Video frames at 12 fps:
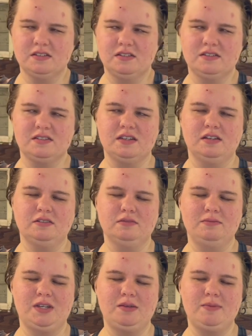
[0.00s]
So
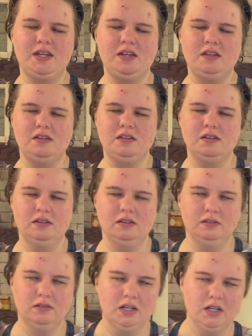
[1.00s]
maybe
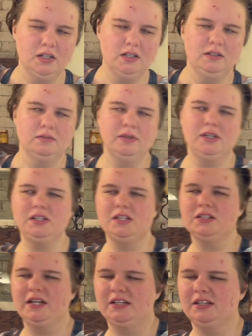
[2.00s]
you really
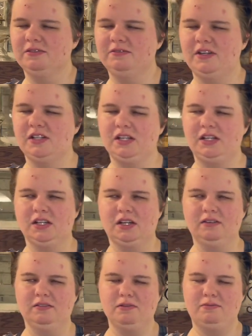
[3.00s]
like the feeling
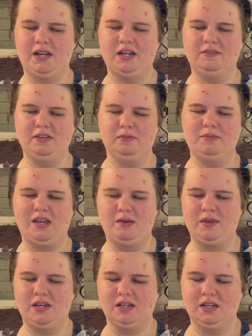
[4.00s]
of the weight of your
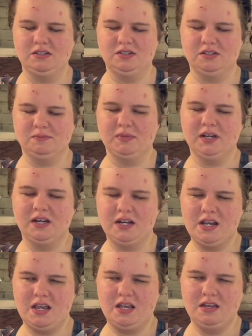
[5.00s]
baby against your
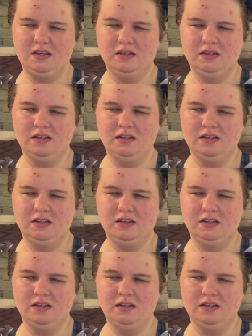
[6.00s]
body.